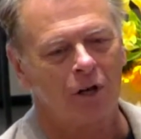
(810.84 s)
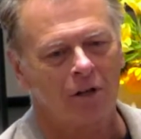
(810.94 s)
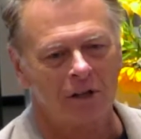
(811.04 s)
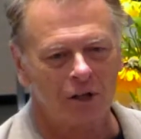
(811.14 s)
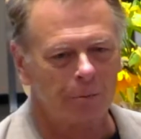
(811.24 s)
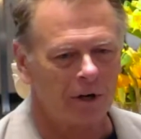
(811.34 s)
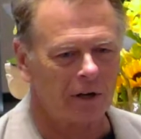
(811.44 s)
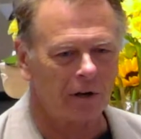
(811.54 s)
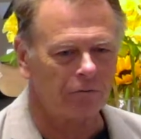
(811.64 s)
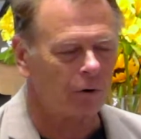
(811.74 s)
Think about
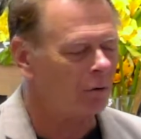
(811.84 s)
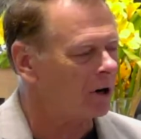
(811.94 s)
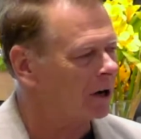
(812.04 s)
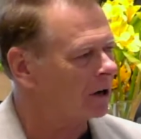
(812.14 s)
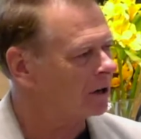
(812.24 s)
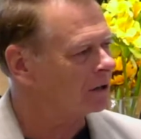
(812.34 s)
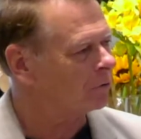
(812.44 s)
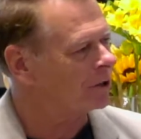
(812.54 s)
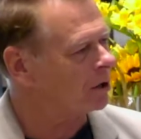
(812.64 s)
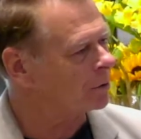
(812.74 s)
that for a while.
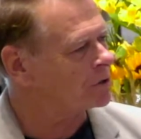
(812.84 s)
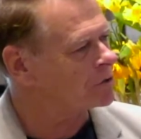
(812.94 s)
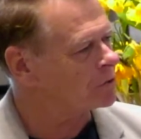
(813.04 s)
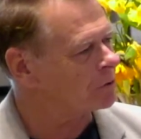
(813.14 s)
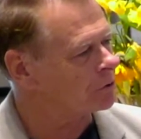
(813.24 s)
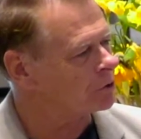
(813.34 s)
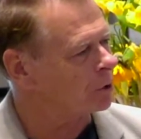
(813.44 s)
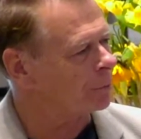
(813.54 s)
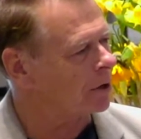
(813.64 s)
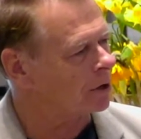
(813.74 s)
We always
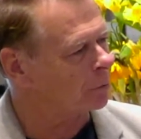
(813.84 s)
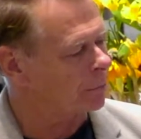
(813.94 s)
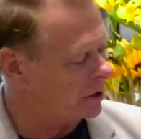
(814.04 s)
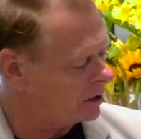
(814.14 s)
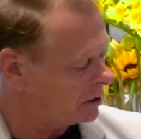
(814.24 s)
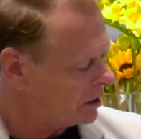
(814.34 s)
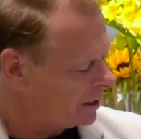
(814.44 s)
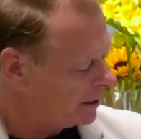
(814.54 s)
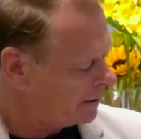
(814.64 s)
jump on them, but